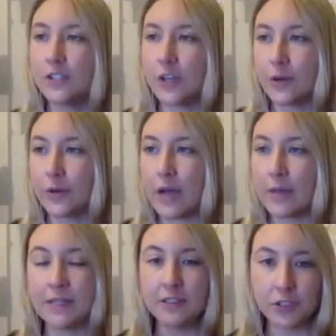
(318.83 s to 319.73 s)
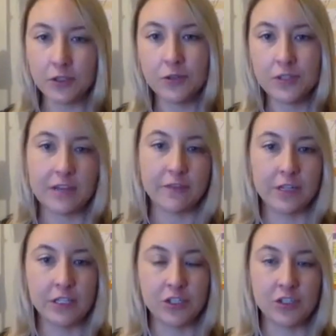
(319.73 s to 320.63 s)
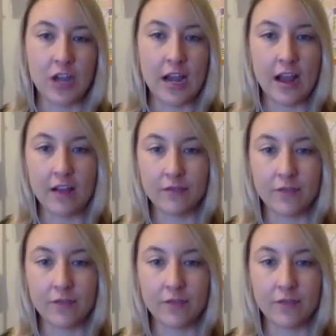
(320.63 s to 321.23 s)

So, I mean, the two definitions I have